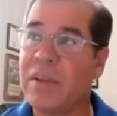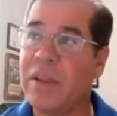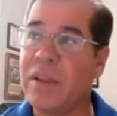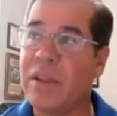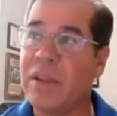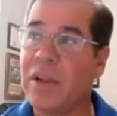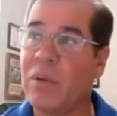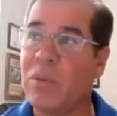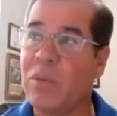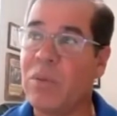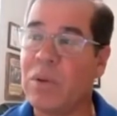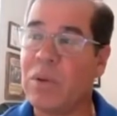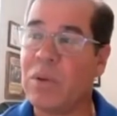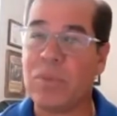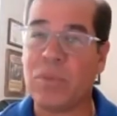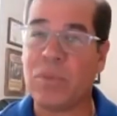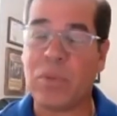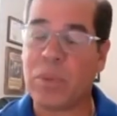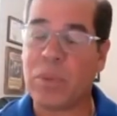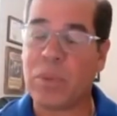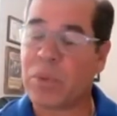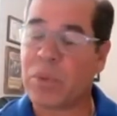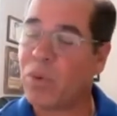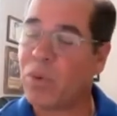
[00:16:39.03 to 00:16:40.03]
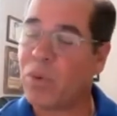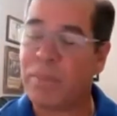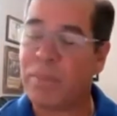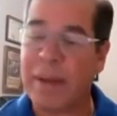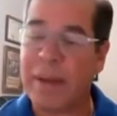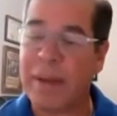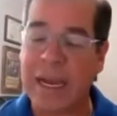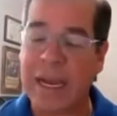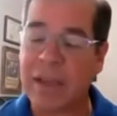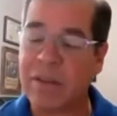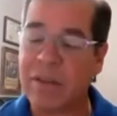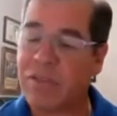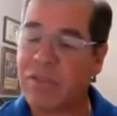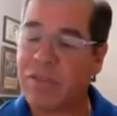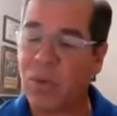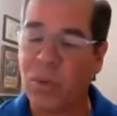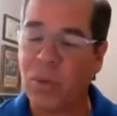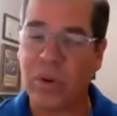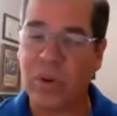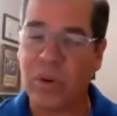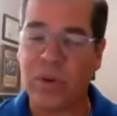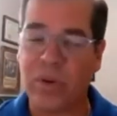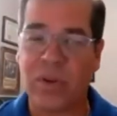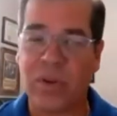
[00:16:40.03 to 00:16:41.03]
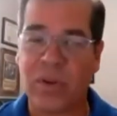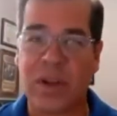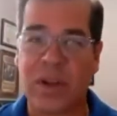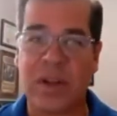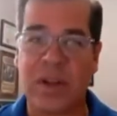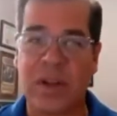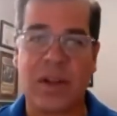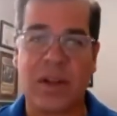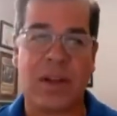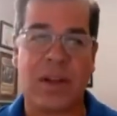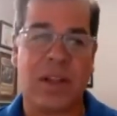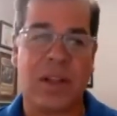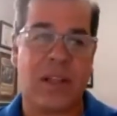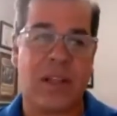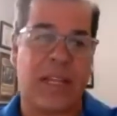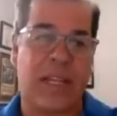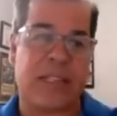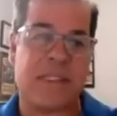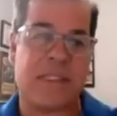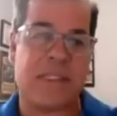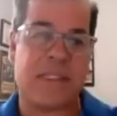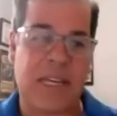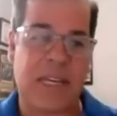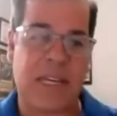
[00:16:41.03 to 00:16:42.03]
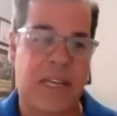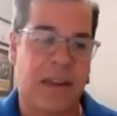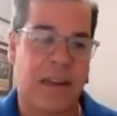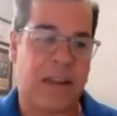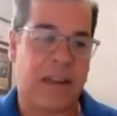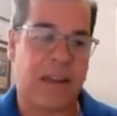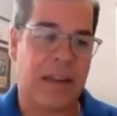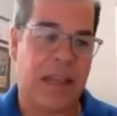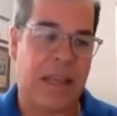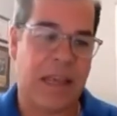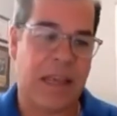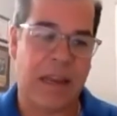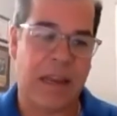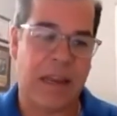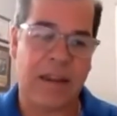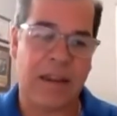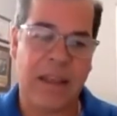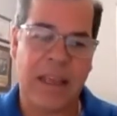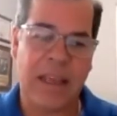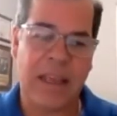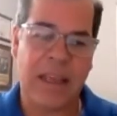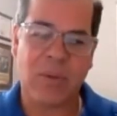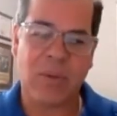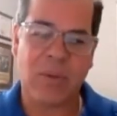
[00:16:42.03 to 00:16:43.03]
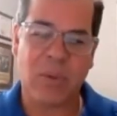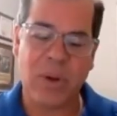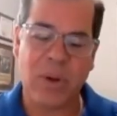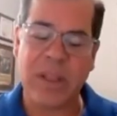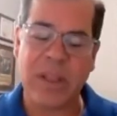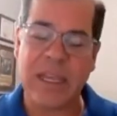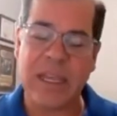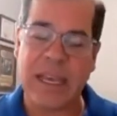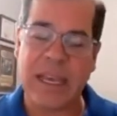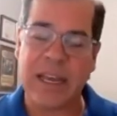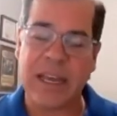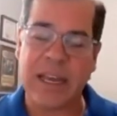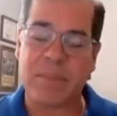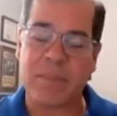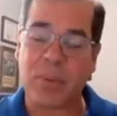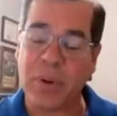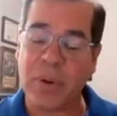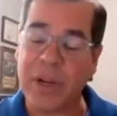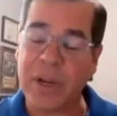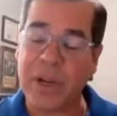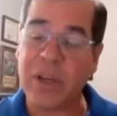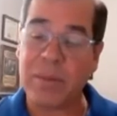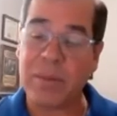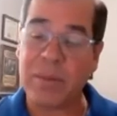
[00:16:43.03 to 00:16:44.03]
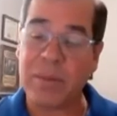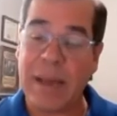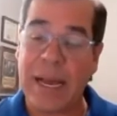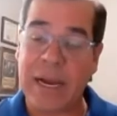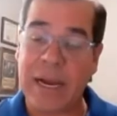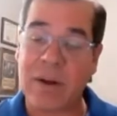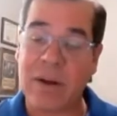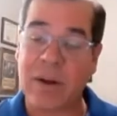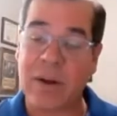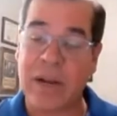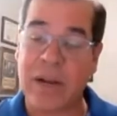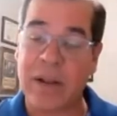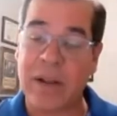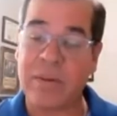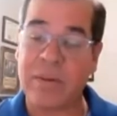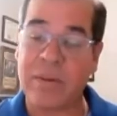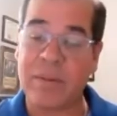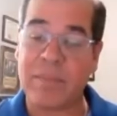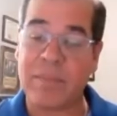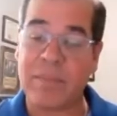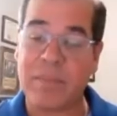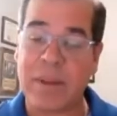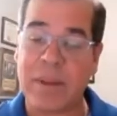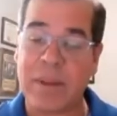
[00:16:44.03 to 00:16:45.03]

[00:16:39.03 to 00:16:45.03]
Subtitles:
we were going back and forth on LinkedIn, and really he had a pretty good background,